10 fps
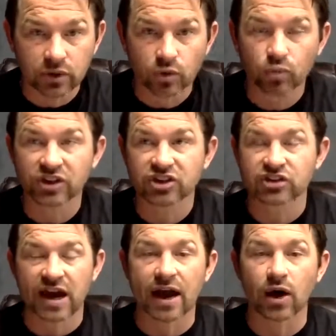which
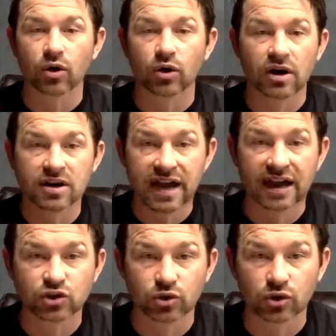is our
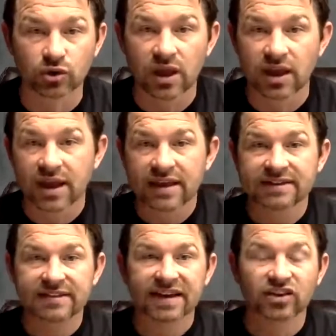natural
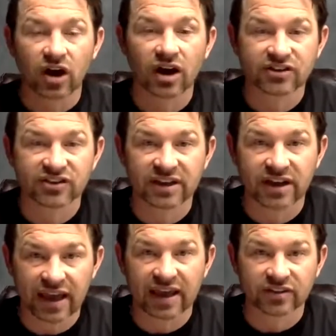detoxing
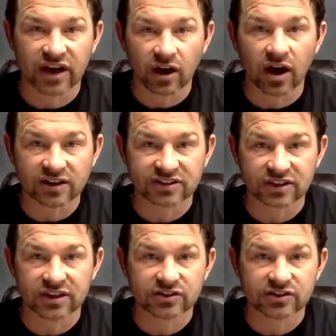antioxidant.